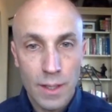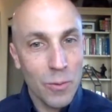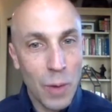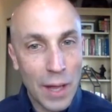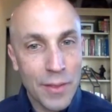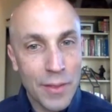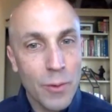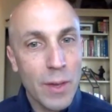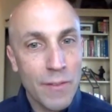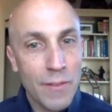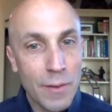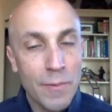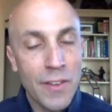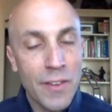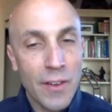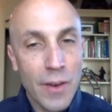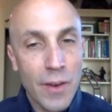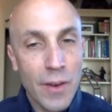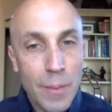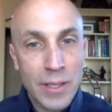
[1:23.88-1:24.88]
I think we have a
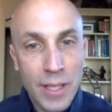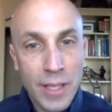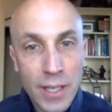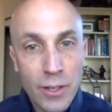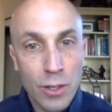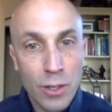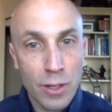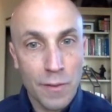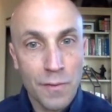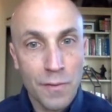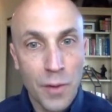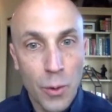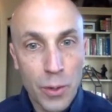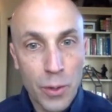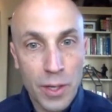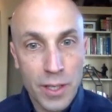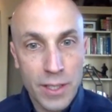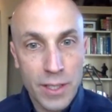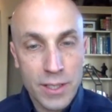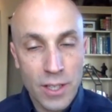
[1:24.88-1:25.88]
very particular
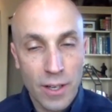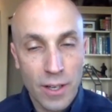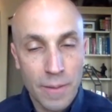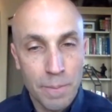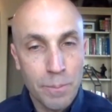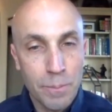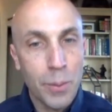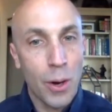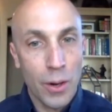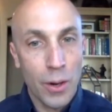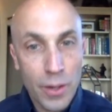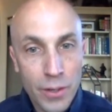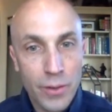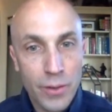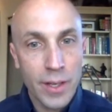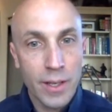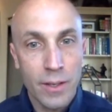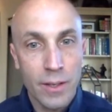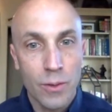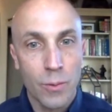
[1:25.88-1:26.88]
focus on
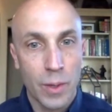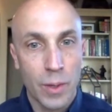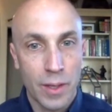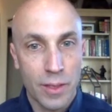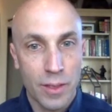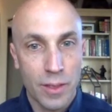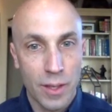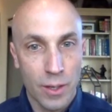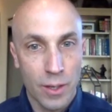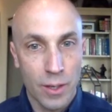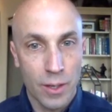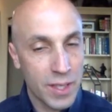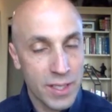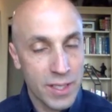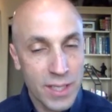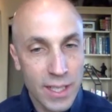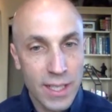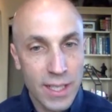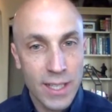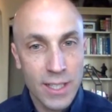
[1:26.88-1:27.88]
partnering with
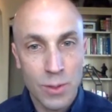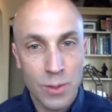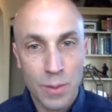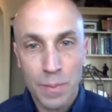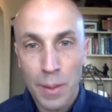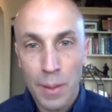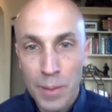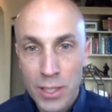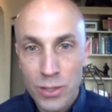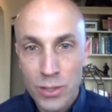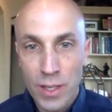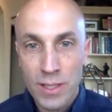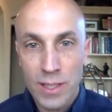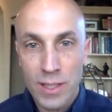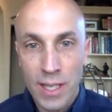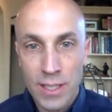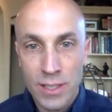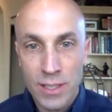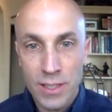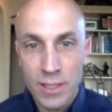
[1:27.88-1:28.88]
cities, with public transit
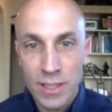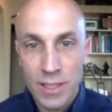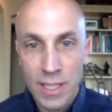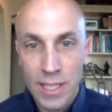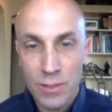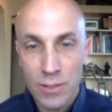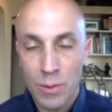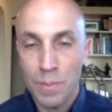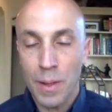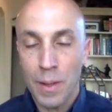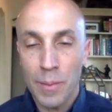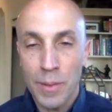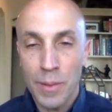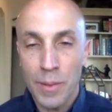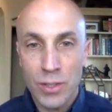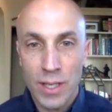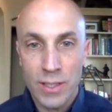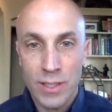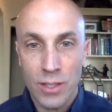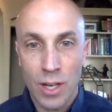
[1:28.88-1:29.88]
agencies, with public
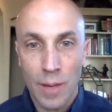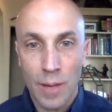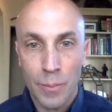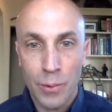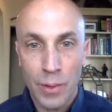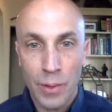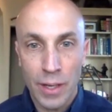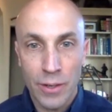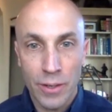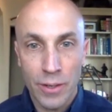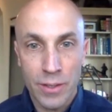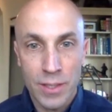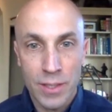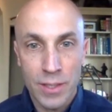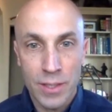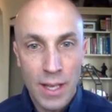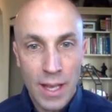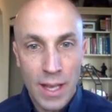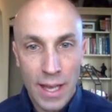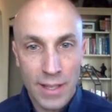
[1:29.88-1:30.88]
transit operators,
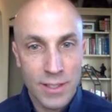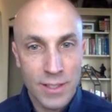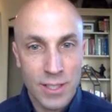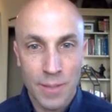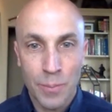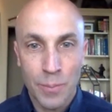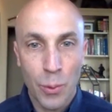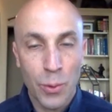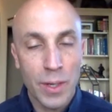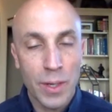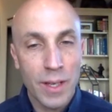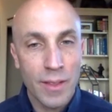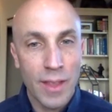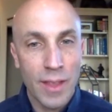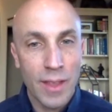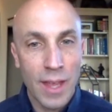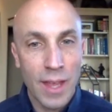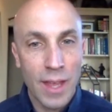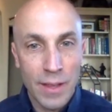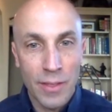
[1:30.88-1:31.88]
and supporting
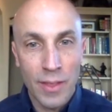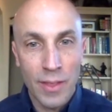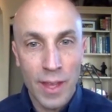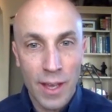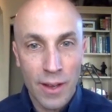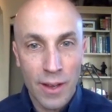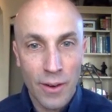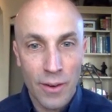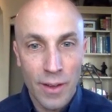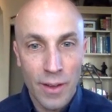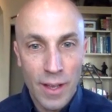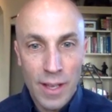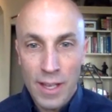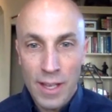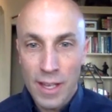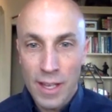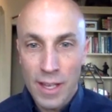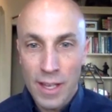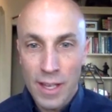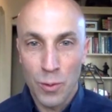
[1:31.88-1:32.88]
them in their,
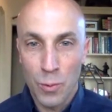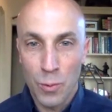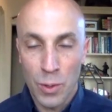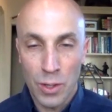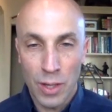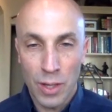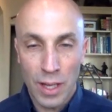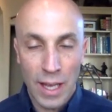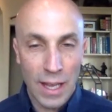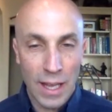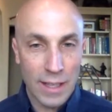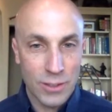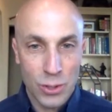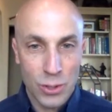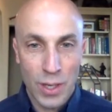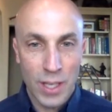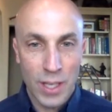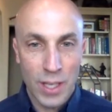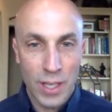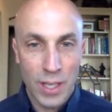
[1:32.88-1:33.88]
if you will,
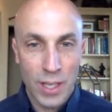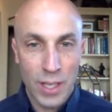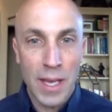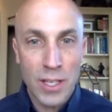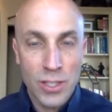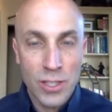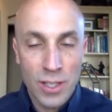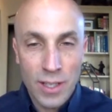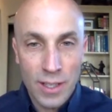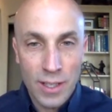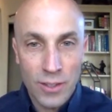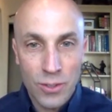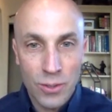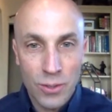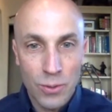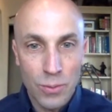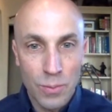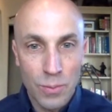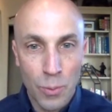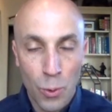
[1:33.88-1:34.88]
transformation
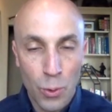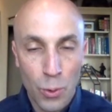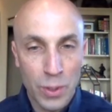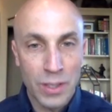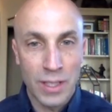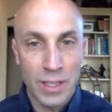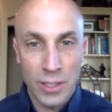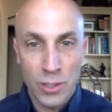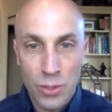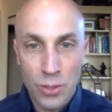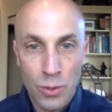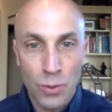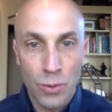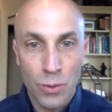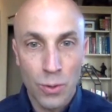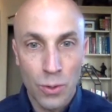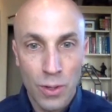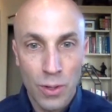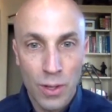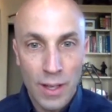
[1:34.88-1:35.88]
into more
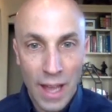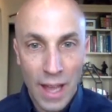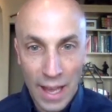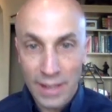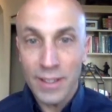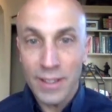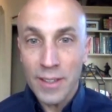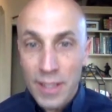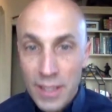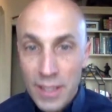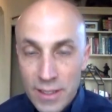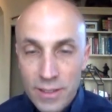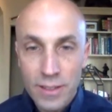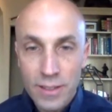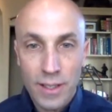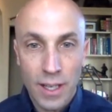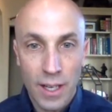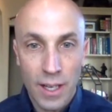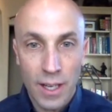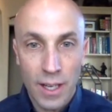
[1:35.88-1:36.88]
digital entities.